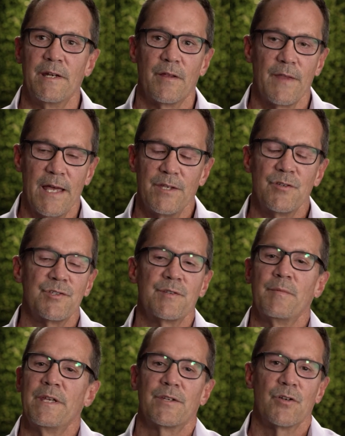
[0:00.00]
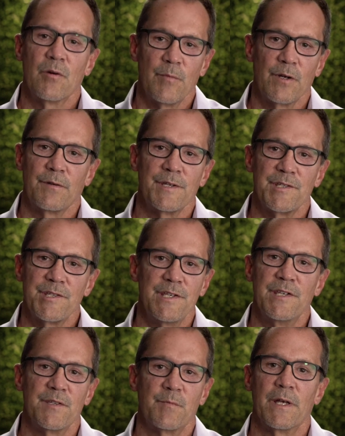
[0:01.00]
that used to be a terminal
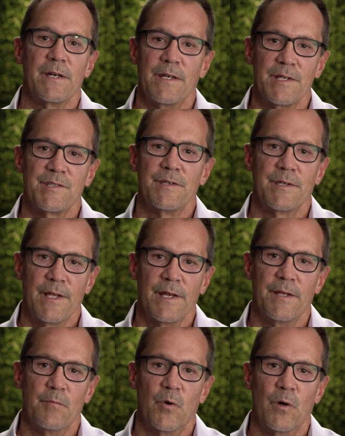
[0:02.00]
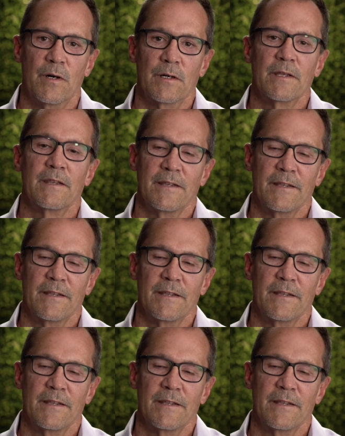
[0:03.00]
disease, but it isn't anymore.